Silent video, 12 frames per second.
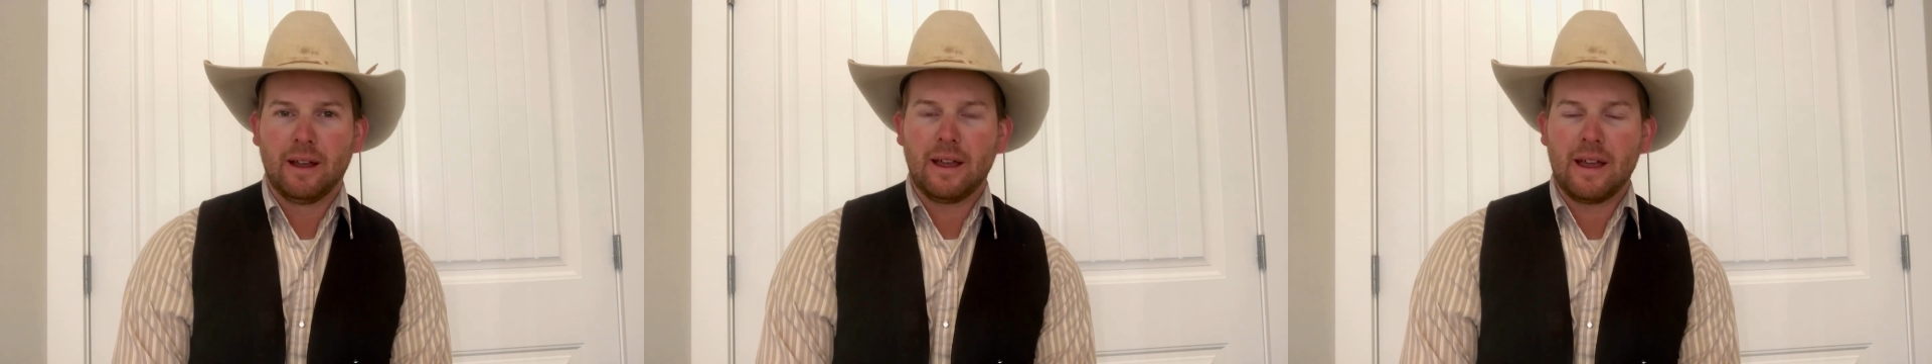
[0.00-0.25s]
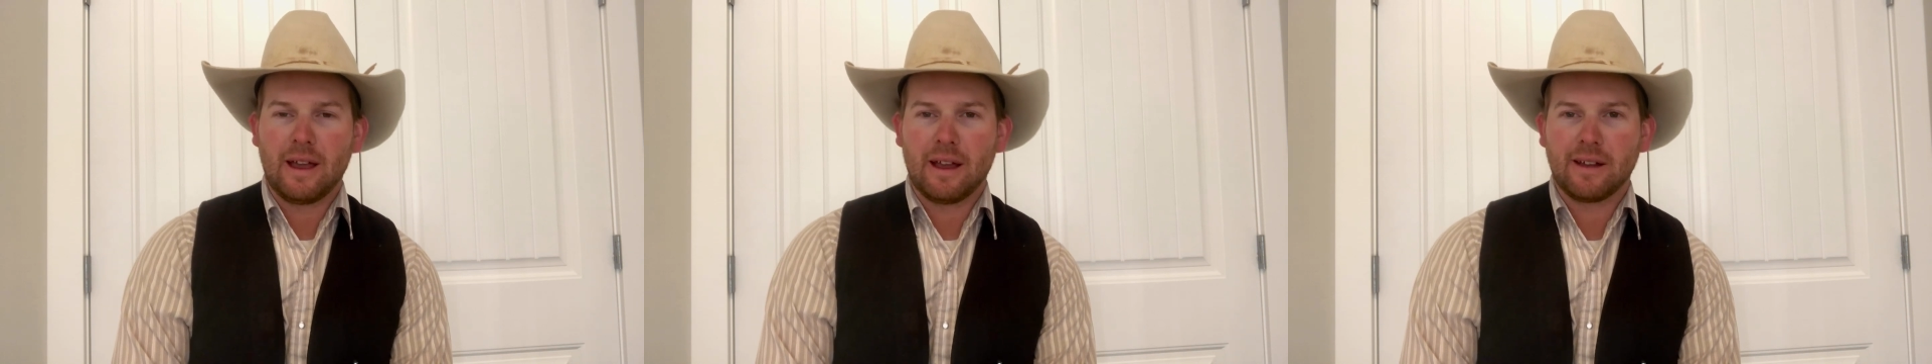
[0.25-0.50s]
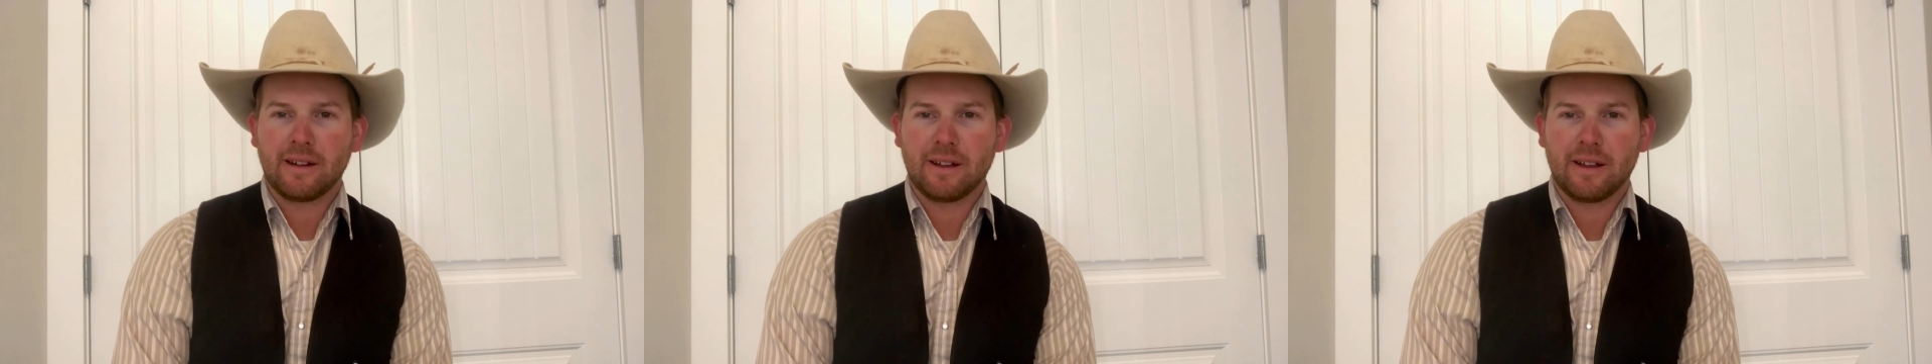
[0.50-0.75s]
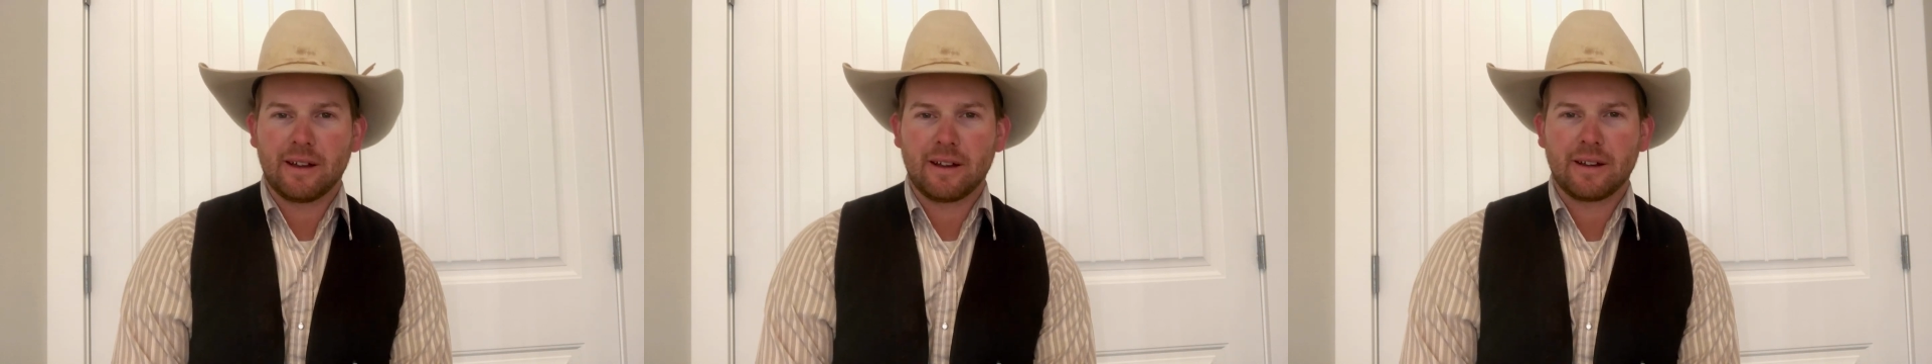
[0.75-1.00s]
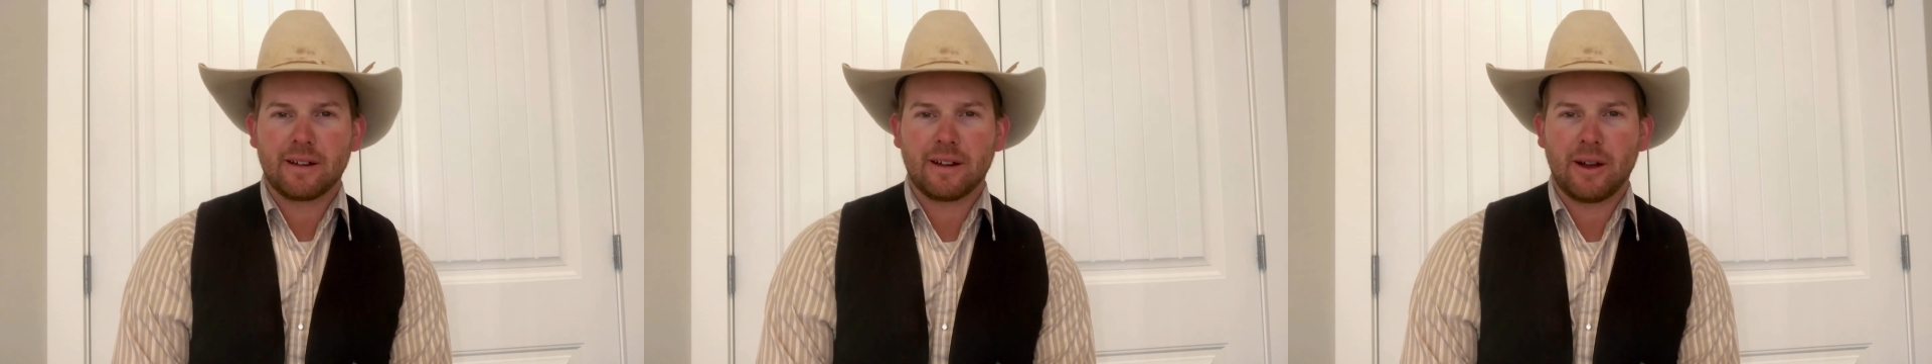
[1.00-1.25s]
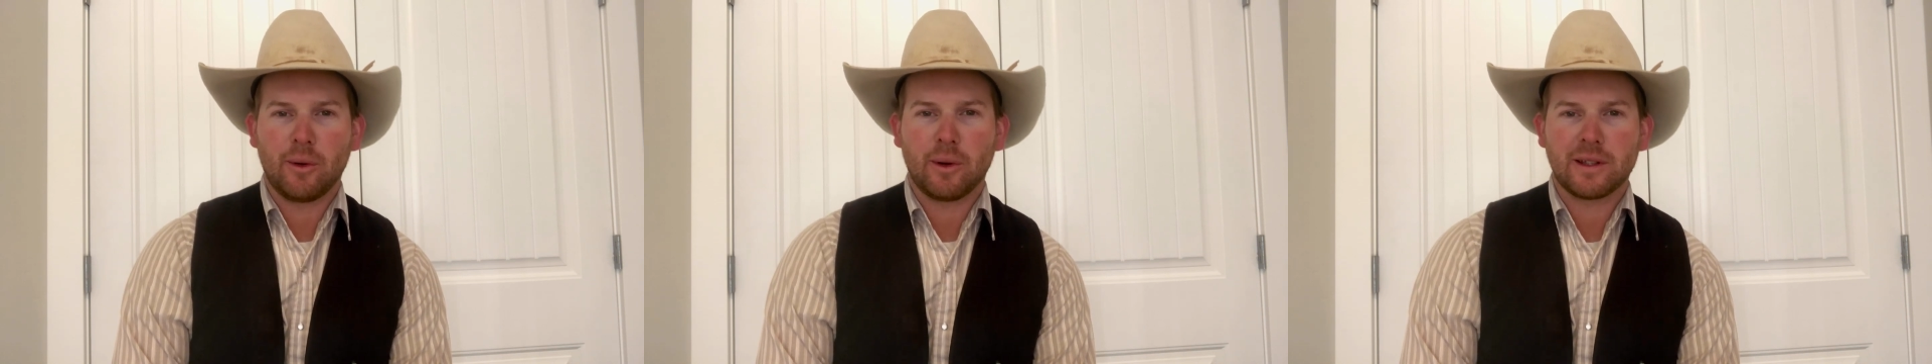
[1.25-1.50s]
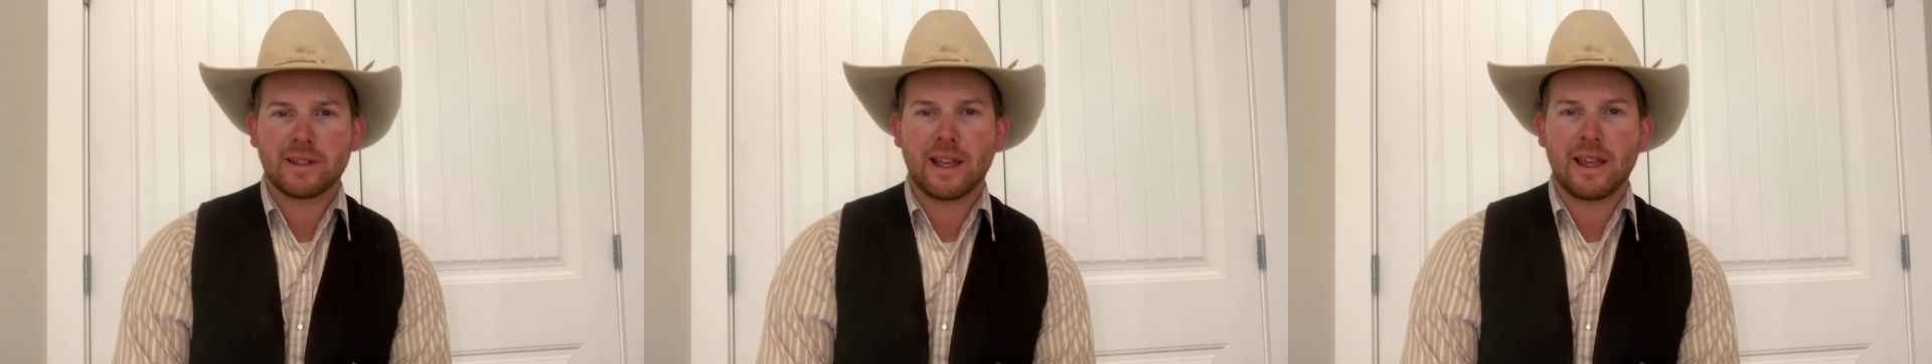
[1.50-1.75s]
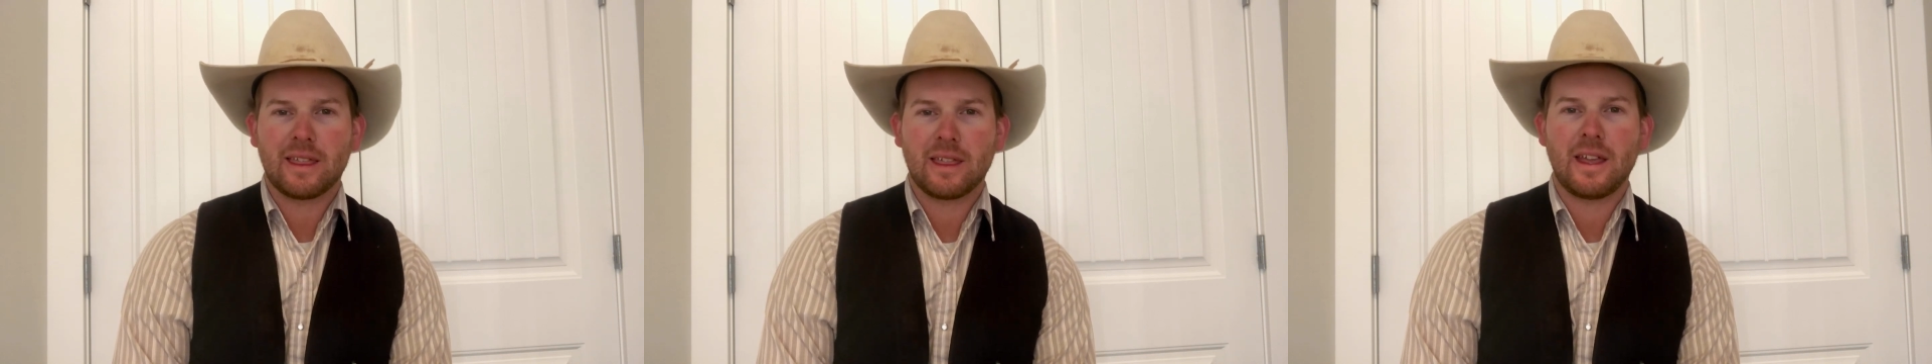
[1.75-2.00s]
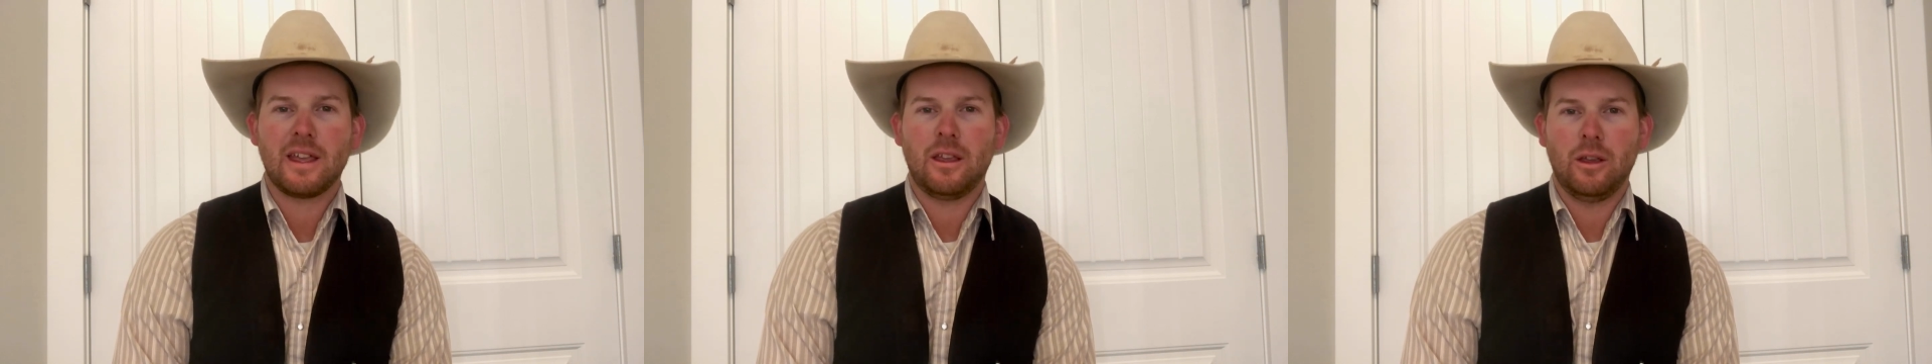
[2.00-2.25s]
And I want to say thank